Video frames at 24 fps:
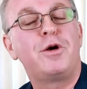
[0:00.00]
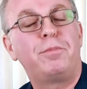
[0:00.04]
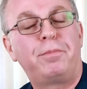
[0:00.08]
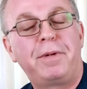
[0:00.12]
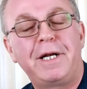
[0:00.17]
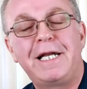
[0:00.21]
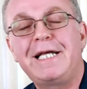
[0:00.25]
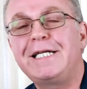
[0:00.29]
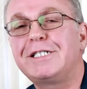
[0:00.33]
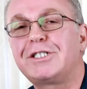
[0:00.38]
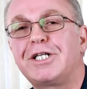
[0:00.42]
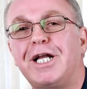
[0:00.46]

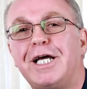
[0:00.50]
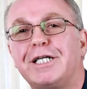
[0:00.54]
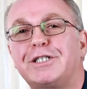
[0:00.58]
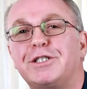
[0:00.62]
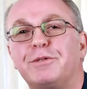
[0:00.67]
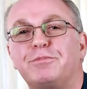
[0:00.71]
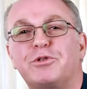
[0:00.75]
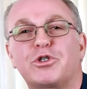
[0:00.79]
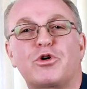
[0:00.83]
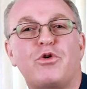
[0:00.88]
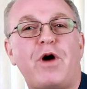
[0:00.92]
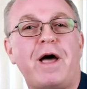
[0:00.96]
Please like,
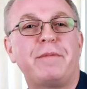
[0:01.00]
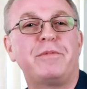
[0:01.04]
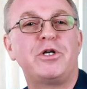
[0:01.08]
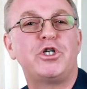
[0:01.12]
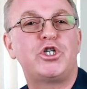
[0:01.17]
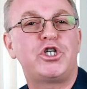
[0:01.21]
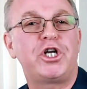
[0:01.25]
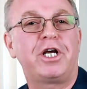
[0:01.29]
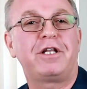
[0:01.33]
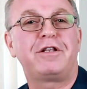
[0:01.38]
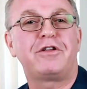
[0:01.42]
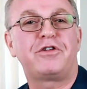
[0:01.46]
subscribe, and
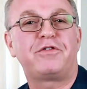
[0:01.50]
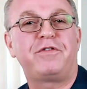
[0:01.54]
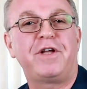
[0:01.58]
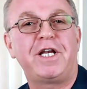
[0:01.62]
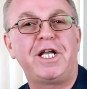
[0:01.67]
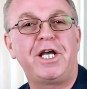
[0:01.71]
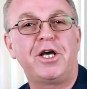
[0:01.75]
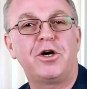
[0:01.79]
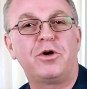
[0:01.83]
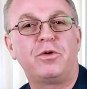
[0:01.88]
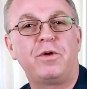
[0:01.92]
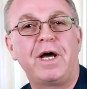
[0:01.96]
share this
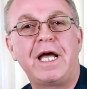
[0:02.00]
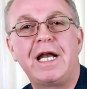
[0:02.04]
video,